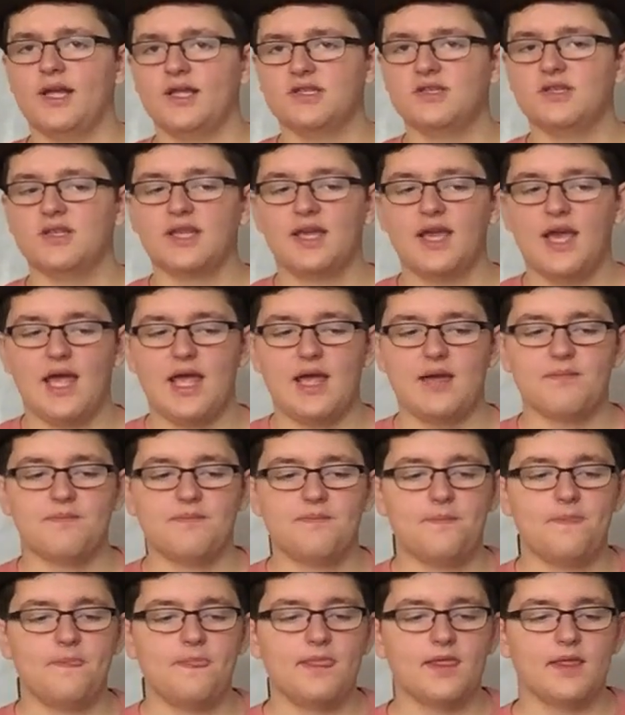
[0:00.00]
into the game,
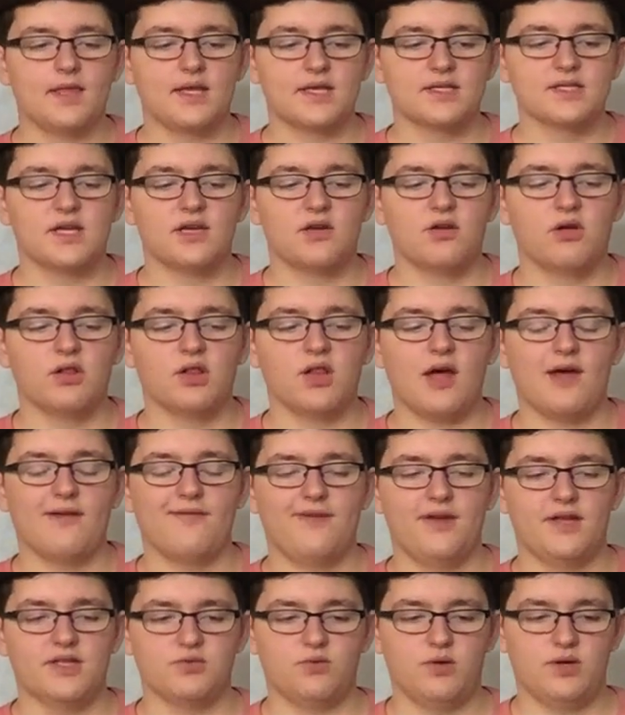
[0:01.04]
because I know a lot
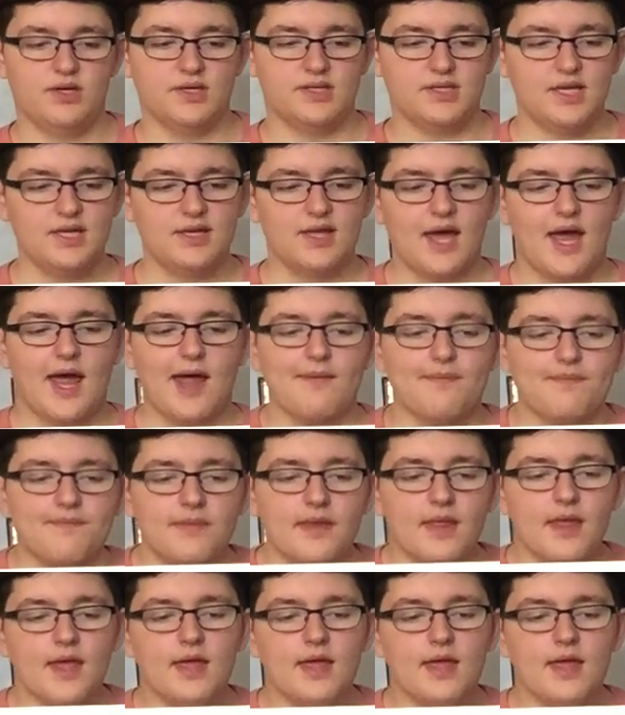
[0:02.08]
of fans wanted to see that.